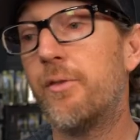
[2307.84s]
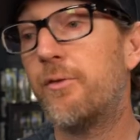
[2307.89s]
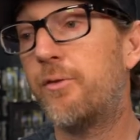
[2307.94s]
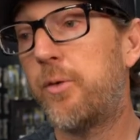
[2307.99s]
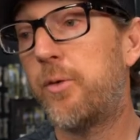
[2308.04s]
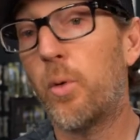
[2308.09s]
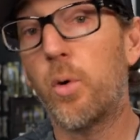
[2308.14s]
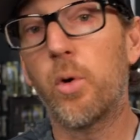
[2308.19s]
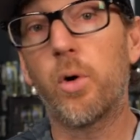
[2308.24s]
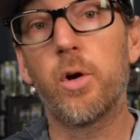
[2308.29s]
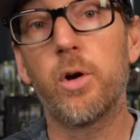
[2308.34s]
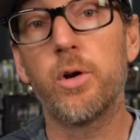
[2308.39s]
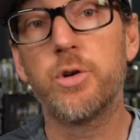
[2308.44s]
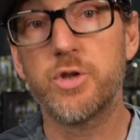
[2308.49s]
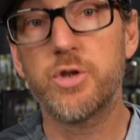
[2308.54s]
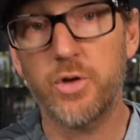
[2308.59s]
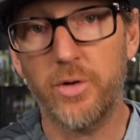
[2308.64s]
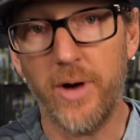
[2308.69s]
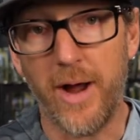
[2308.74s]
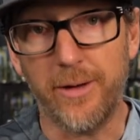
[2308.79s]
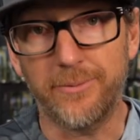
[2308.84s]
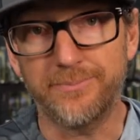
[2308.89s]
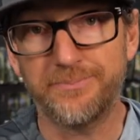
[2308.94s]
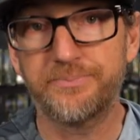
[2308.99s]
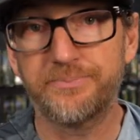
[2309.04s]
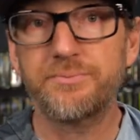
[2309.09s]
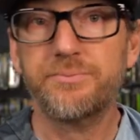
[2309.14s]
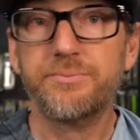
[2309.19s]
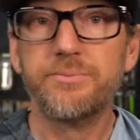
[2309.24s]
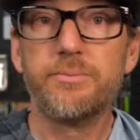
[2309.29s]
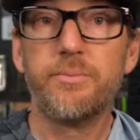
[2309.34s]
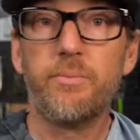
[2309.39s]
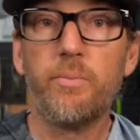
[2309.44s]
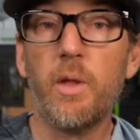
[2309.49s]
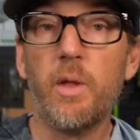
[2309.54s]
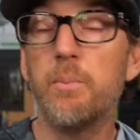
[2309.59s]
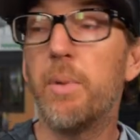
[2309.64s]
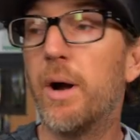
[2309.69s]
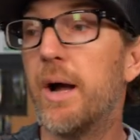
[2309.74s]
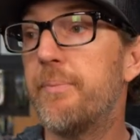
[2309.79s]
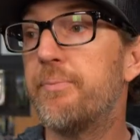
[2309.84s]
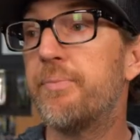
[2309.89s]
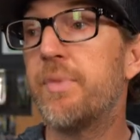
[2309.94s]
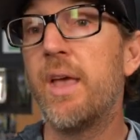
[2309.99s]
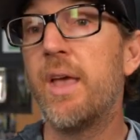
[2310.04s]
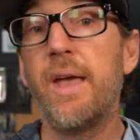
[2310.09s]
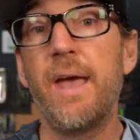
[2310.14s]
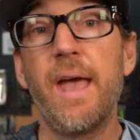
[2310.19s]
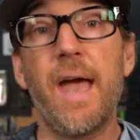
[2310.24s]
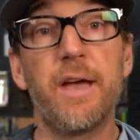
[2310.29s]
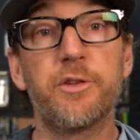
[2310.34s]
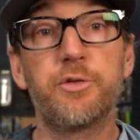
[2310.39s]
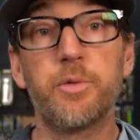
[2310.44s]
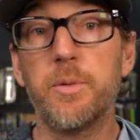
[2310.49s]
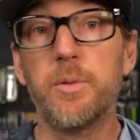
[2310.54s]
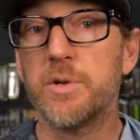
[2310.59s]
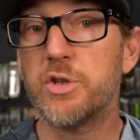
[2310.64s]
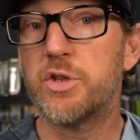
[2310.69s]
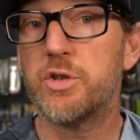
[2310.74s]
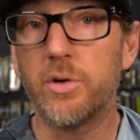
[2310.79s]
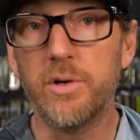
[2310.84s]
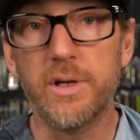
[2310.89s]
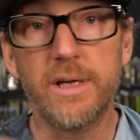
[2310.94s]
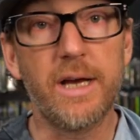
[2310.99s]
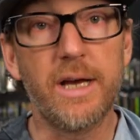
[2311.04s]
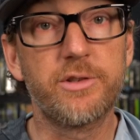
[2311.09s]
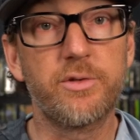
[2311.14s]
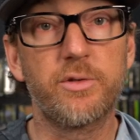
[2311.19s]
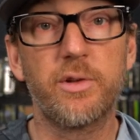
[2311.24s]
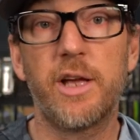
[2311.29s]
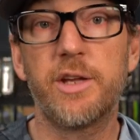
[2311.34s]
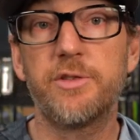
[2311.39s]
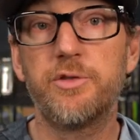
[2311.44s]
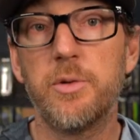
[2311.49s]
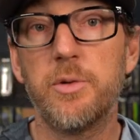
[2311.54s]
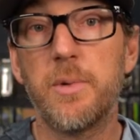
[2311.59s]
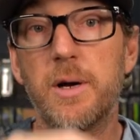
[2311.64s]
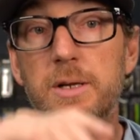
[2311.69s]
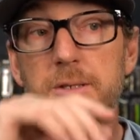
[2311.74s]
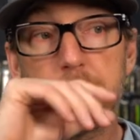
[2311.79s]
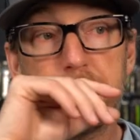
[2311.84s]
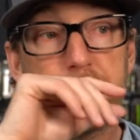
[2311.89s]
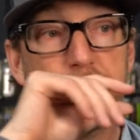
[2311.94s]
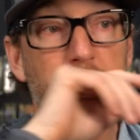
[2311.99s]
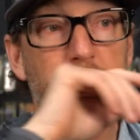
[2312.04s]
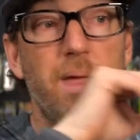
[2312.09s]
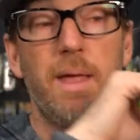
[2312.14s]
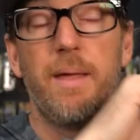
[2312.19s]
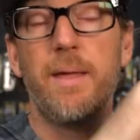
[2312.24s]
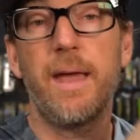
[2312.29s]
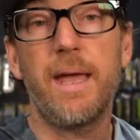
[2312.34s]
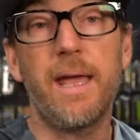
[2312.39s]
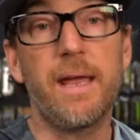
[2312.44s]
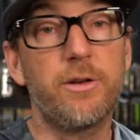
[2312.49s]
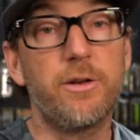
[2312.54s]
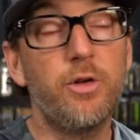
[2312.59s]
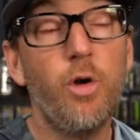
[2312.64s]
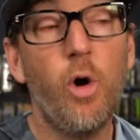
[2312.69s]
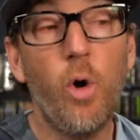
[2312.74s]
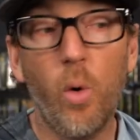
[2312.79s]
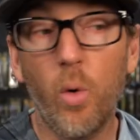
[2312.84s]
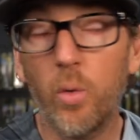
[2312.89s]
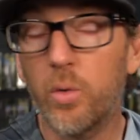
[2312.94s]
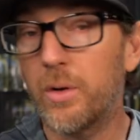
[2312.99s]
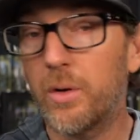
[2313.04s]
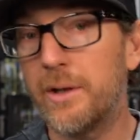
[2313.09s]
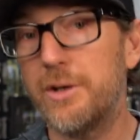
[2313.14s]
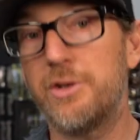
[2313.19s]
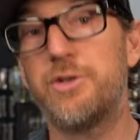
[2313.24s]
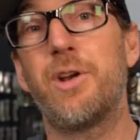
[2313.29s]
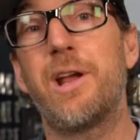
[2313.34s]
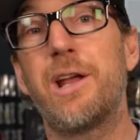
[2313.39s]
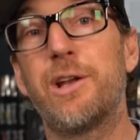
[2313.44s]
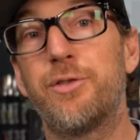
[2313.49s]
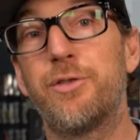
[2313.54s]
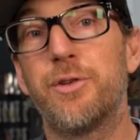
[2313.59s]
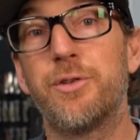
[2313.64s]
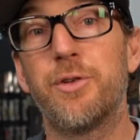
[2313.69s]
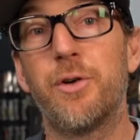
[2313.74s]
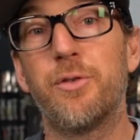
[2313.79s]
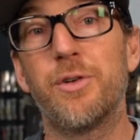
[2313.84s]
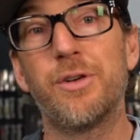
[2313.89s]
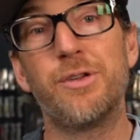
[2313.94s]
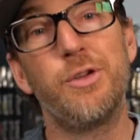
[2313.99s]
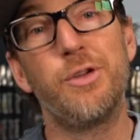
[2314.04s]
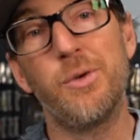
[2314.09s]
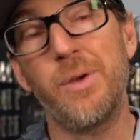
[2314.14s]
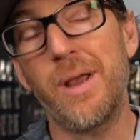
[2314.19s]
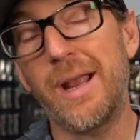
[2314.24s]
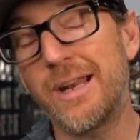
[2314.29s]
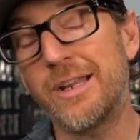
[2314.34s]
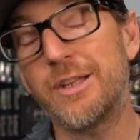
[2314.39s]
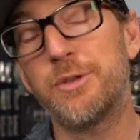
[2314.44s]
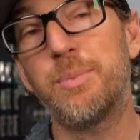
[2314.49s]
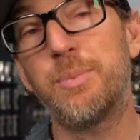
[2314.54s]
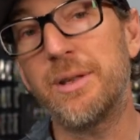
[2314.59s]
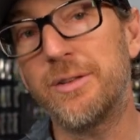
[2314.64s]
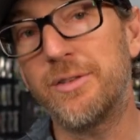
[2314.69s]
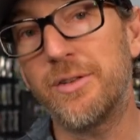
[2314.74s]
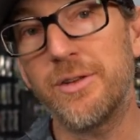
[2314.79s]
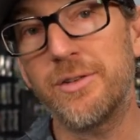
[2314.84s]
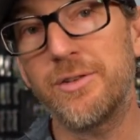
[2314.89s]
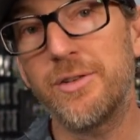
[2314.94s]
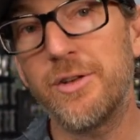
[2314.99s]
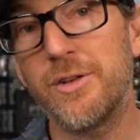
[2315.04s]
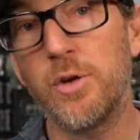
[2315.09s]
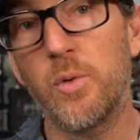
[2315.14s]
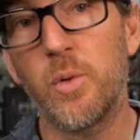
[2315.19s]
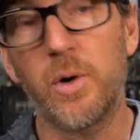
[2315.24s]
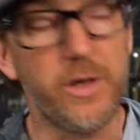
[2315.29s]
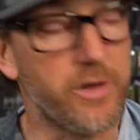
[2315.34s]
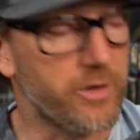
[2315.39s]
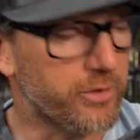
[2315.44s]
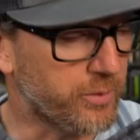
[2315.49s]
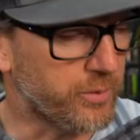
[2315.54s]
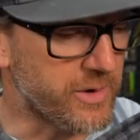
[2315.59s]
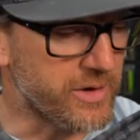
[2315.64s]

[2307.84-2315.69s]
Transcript: for trout, but as we've been showing you guys over the last few months, it totally transfers over to any species you want to use.